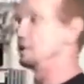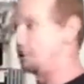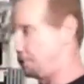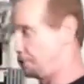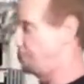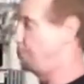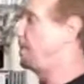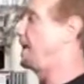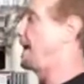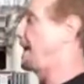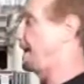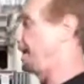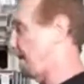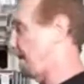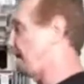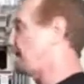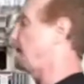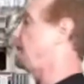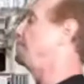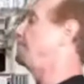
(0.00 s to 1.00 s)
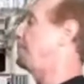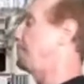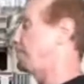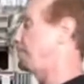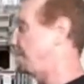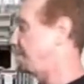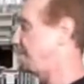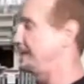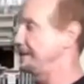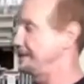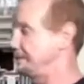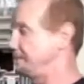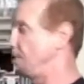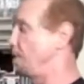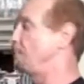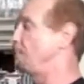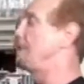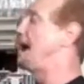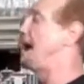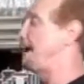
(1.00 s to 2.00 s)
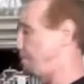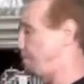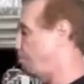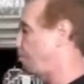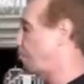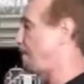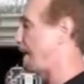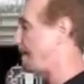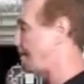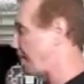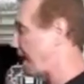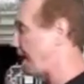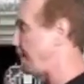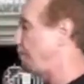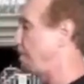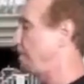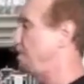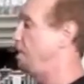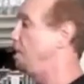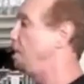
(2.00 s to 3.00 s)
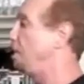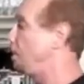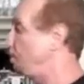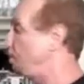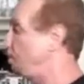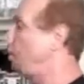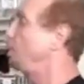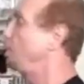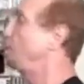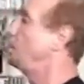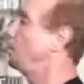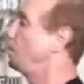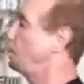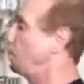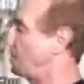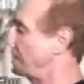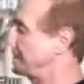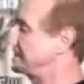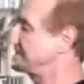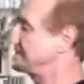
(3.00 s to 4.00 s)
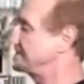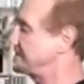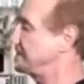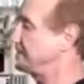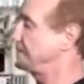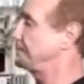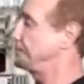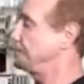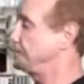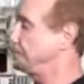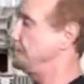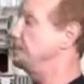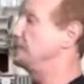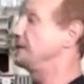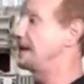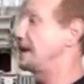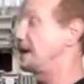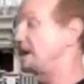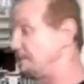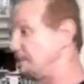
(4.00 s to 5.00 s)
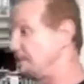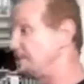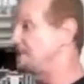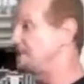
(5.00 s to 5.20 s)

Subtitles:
do you know how to lock up? I'm going to take the arm. How do you grab it? I want to know what the stuff you do. Like, I'll give you an